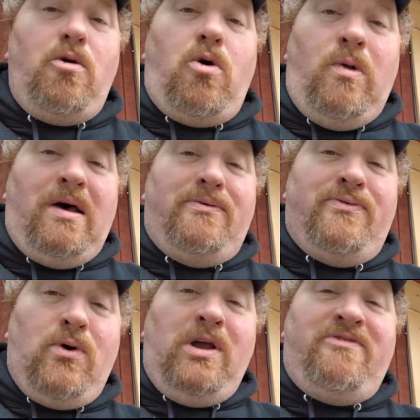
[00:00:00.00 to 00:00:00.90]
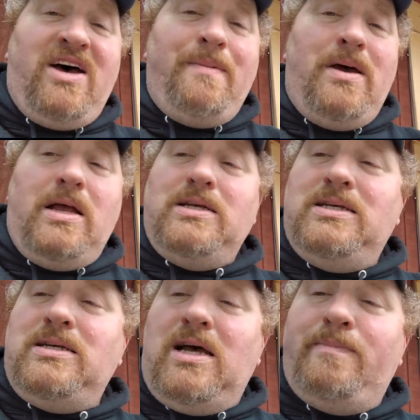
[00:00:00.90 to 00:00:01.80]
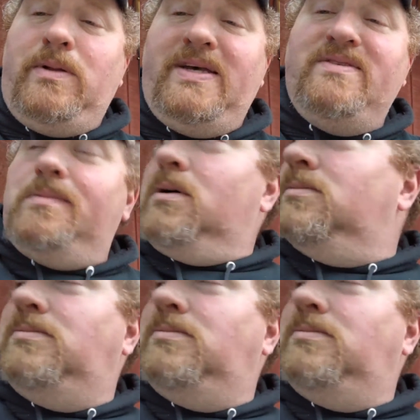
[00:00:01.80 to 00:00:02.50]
Going on 45 minutes. This is unbelievable.